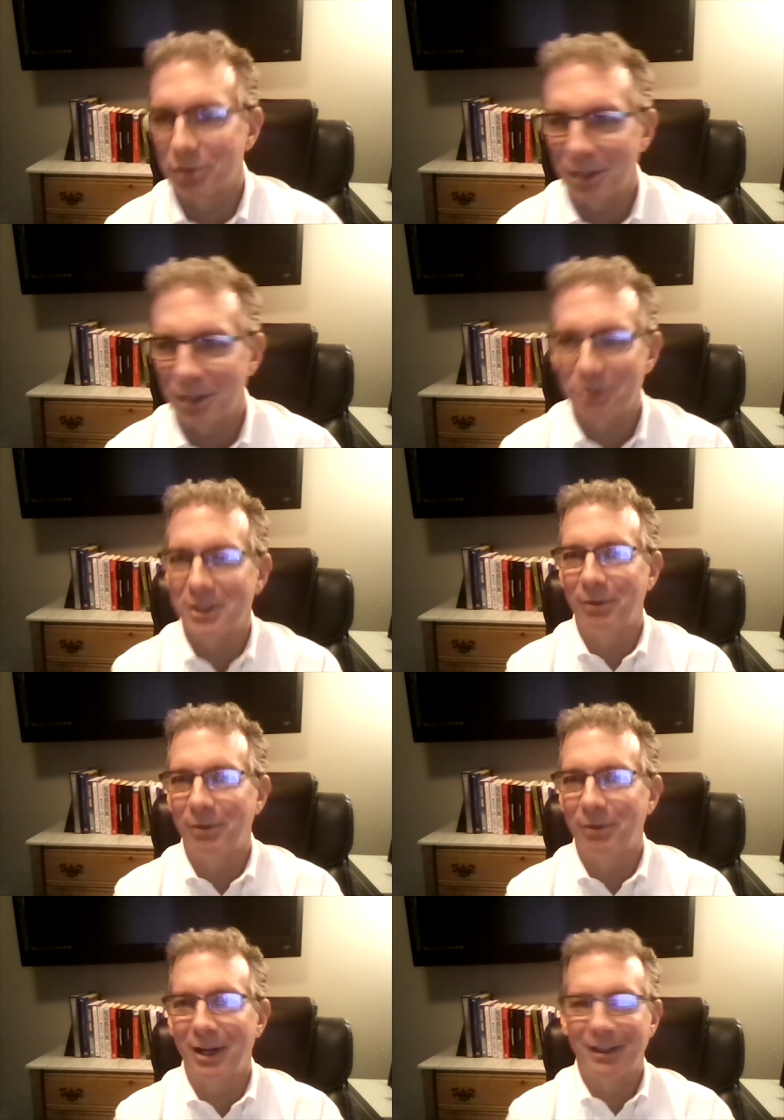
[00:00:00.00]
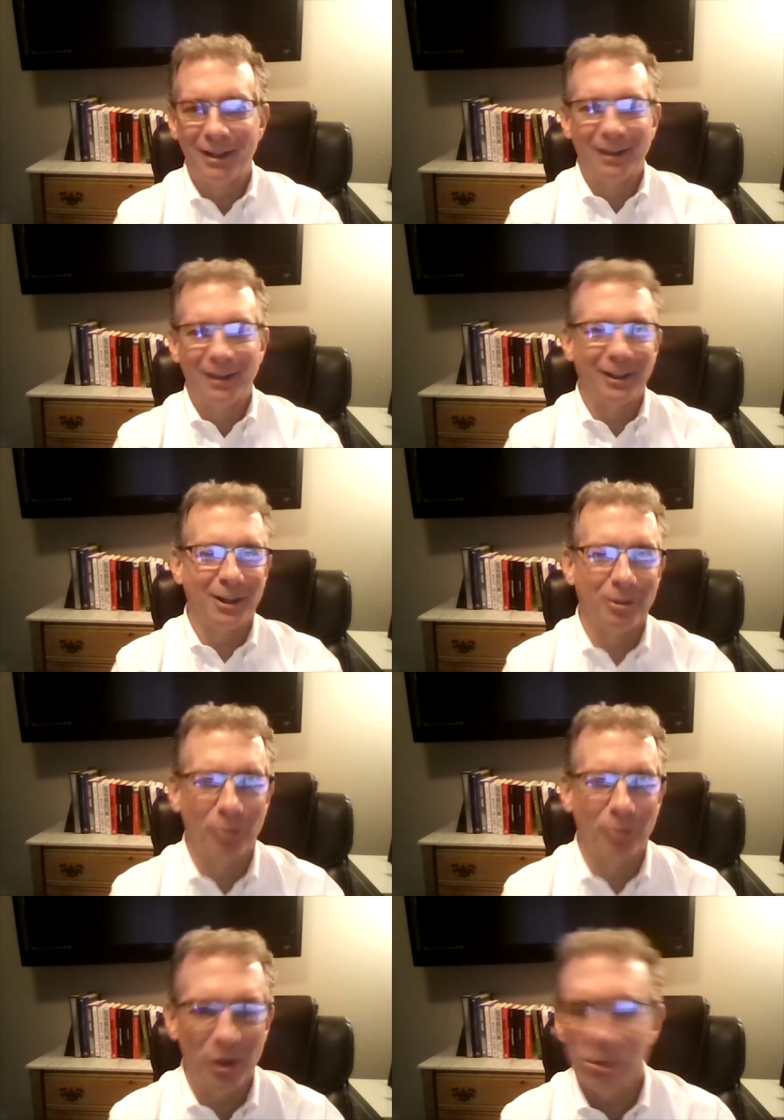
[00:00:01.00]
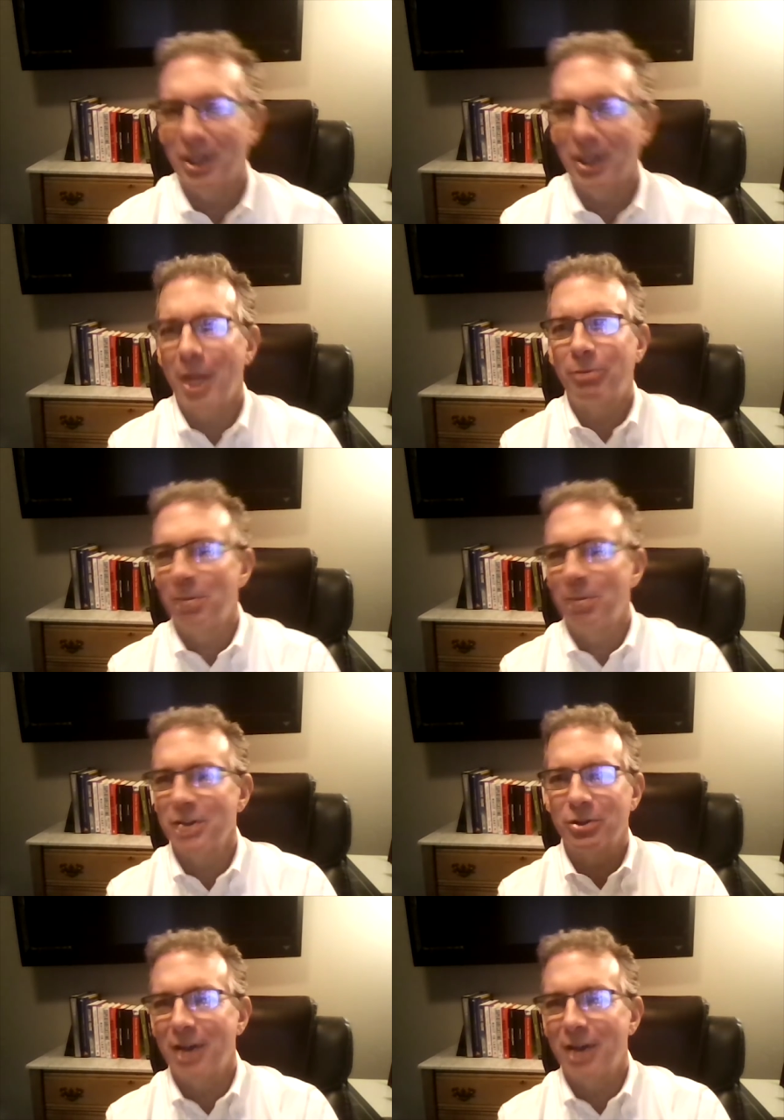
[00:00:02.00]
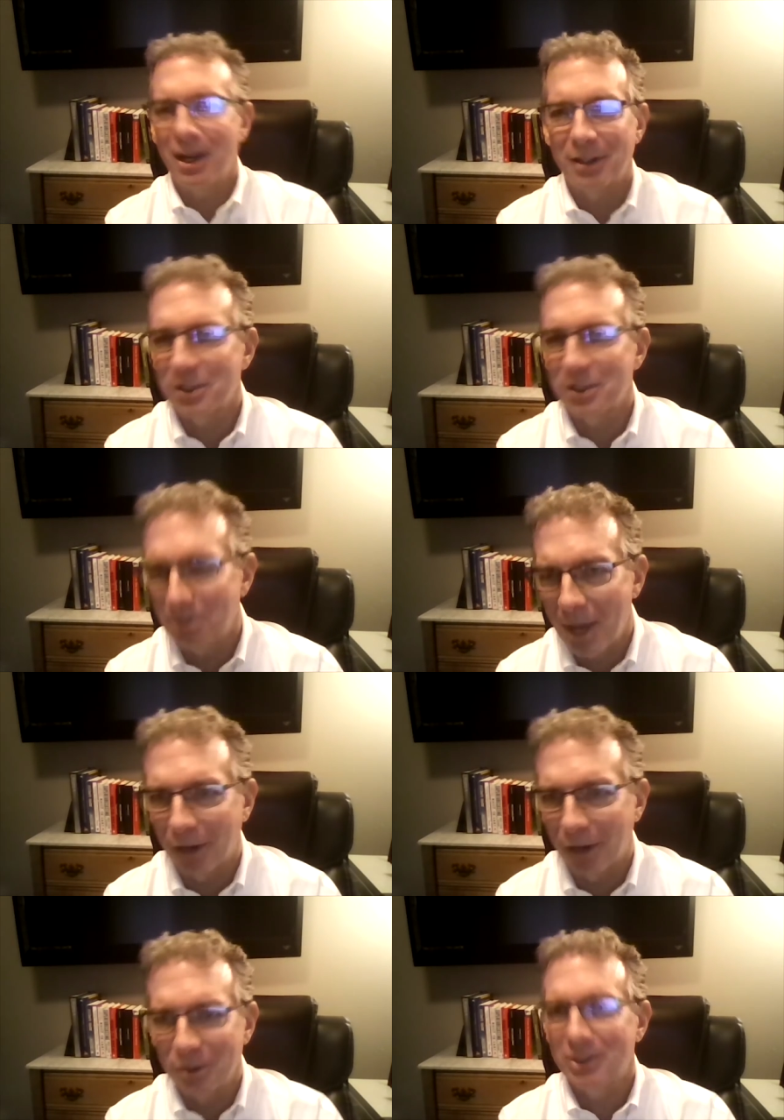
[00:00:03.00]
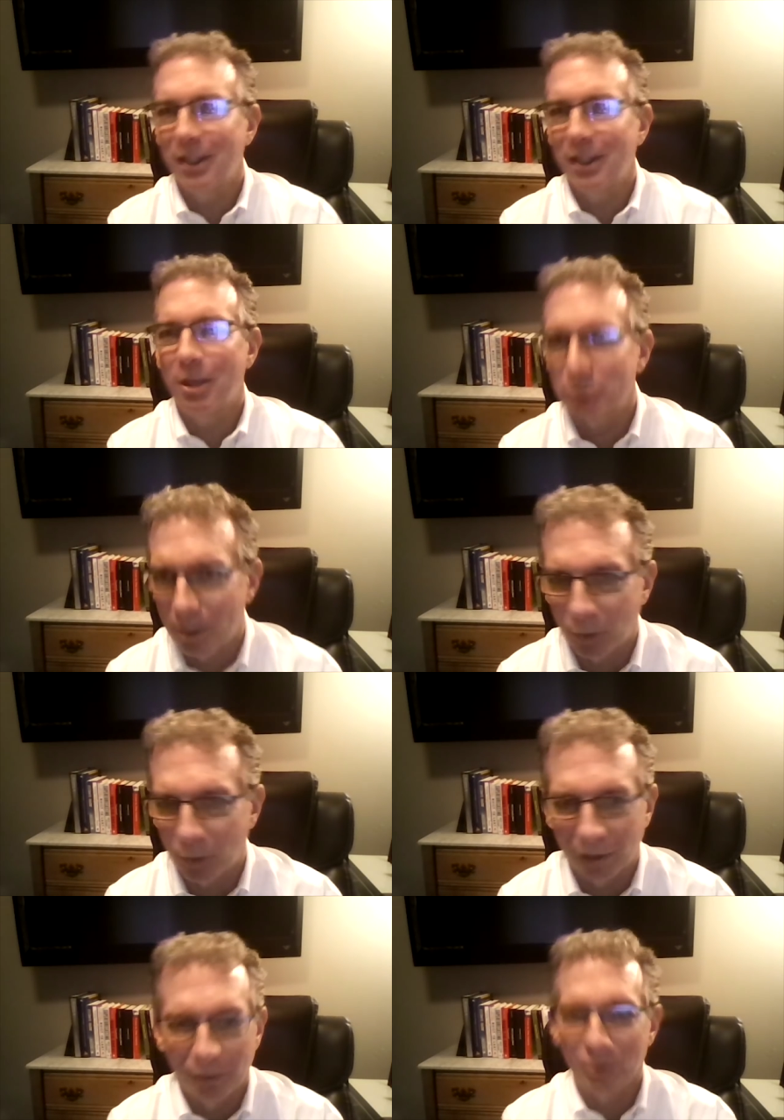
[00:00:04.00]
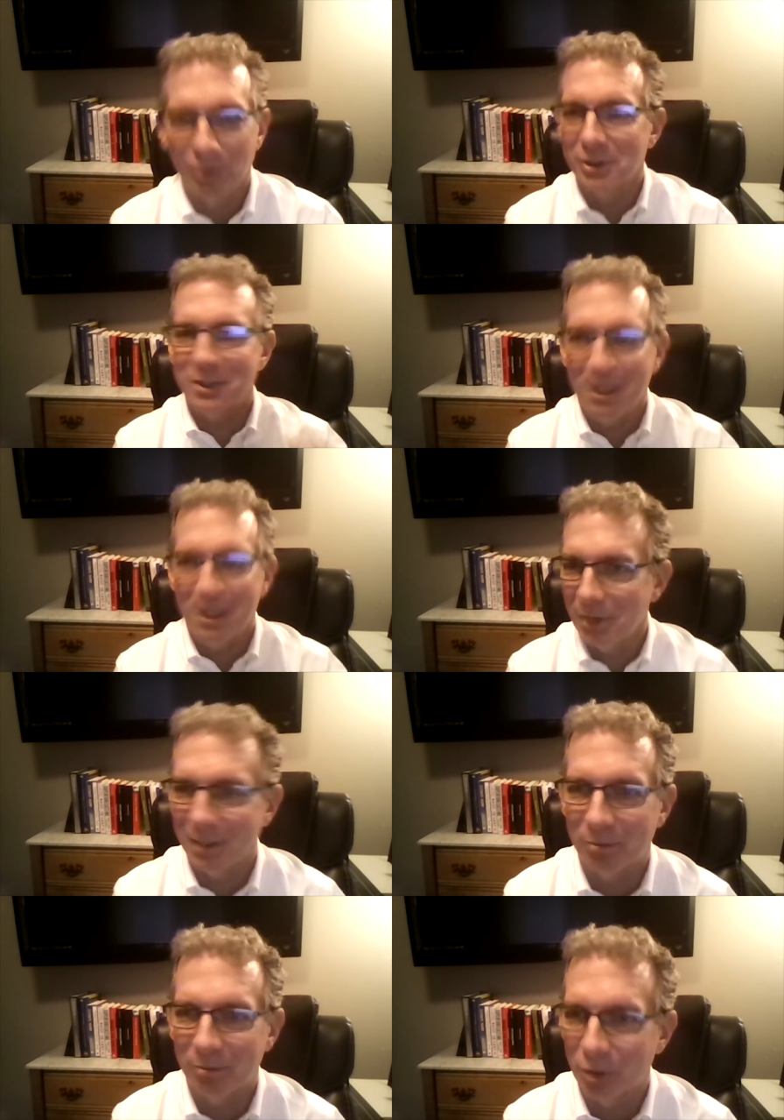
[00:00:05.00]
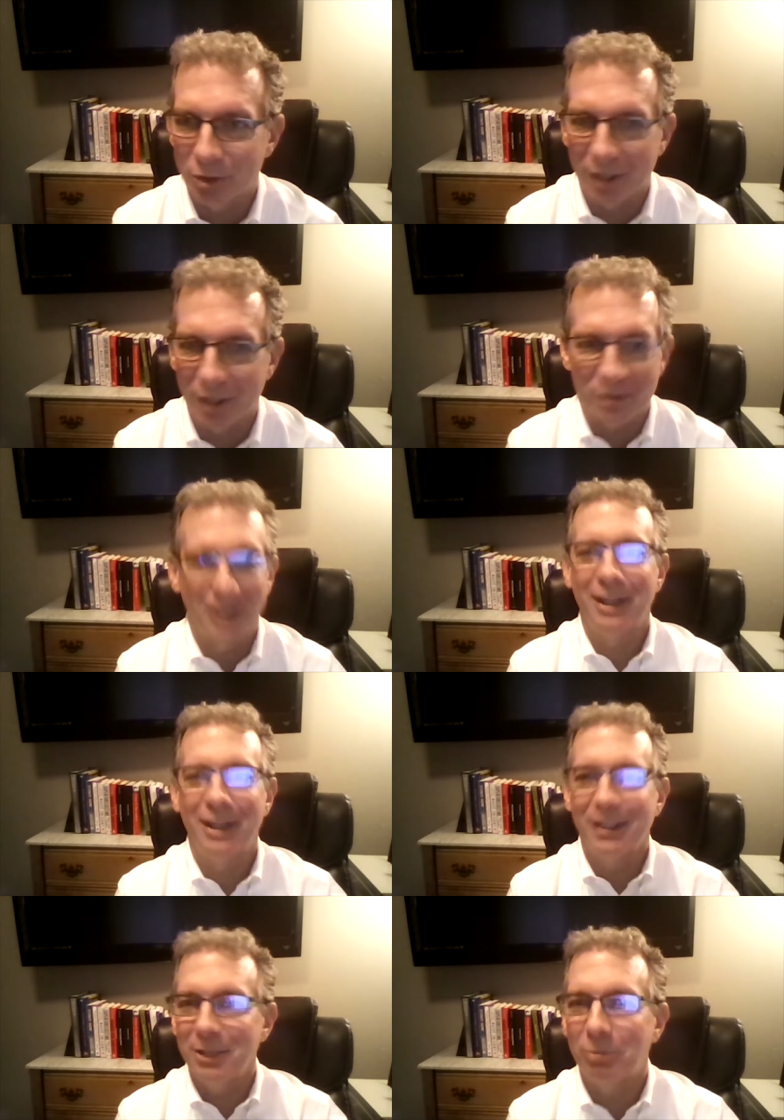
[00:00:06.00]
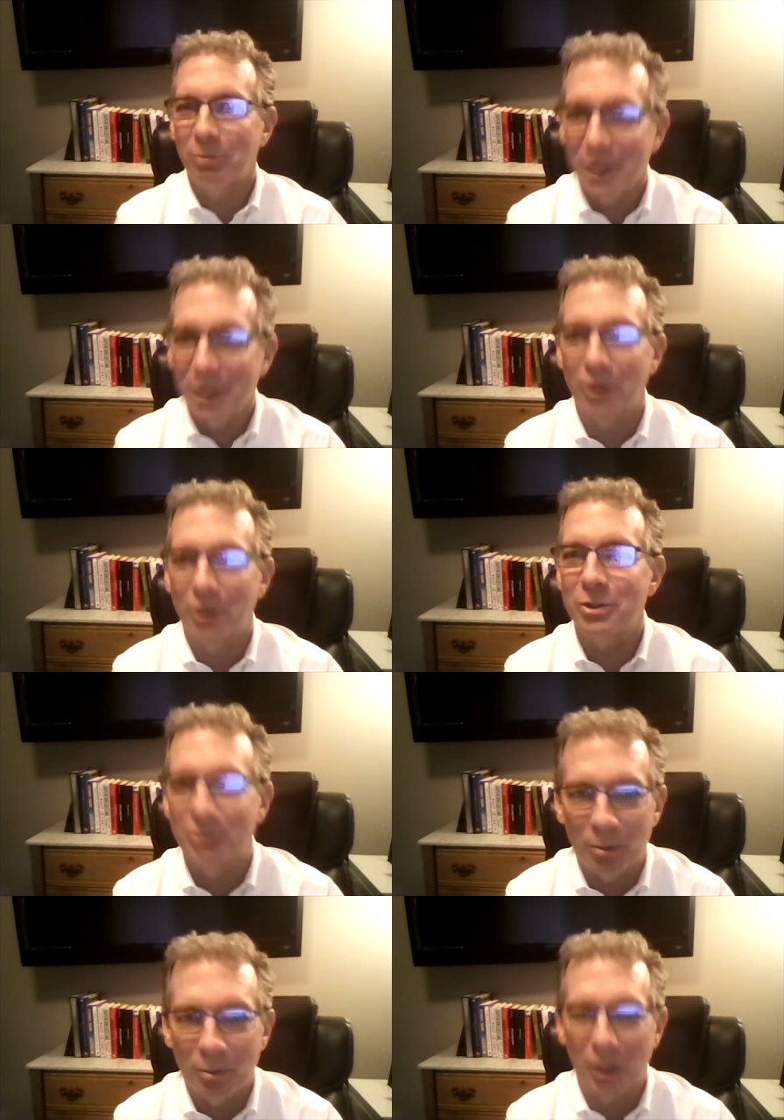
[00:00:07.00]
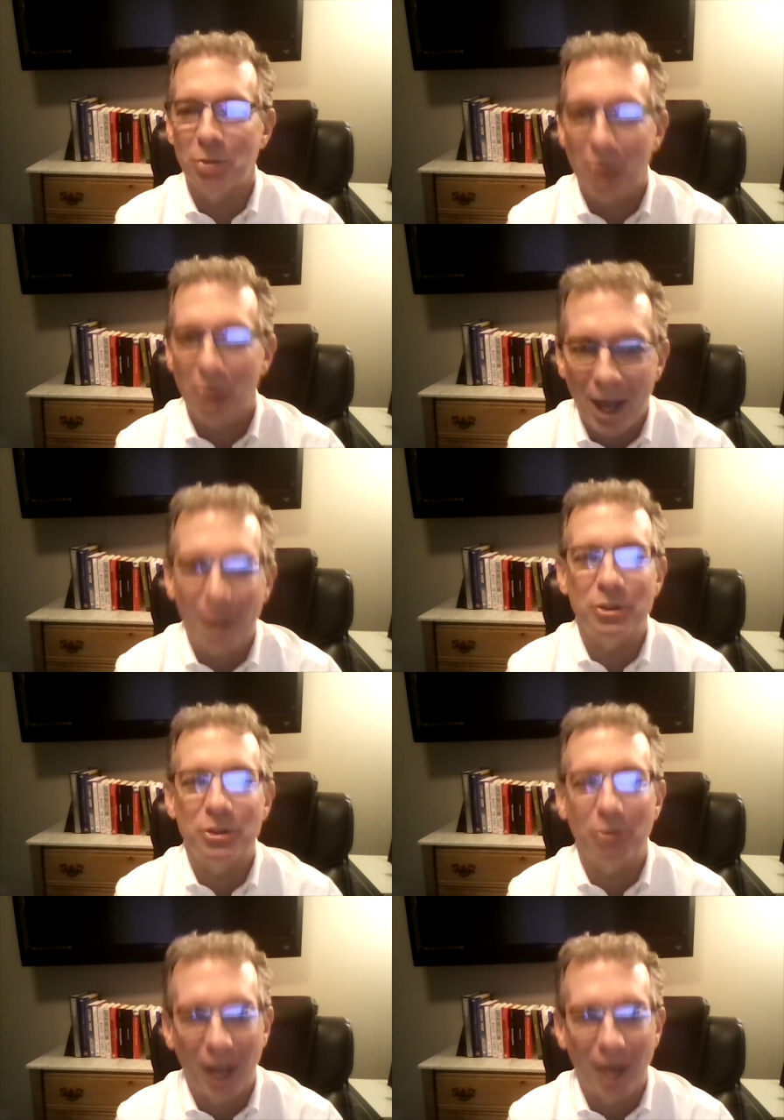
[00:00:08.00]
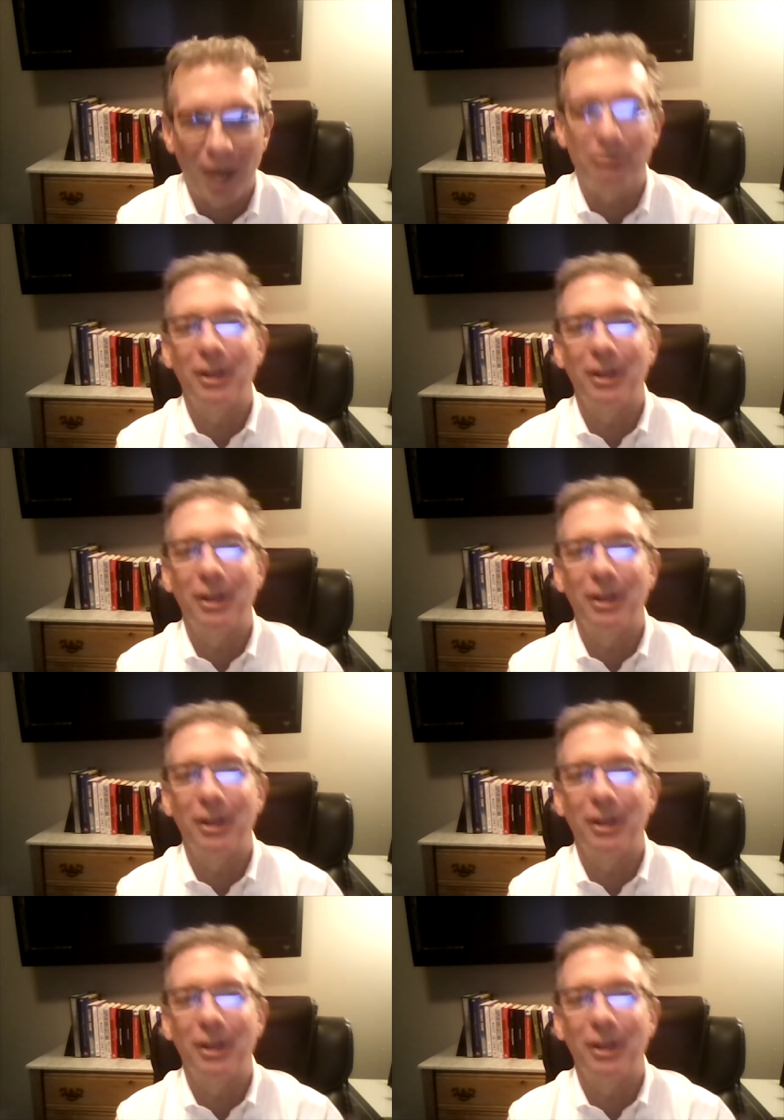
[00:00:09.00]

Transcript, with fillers: that you see, right? Whether you get help from us or not, it doesn't matter. Just get help somewhere. Well, it's the same thing for traders. Get research somewhere. You have to have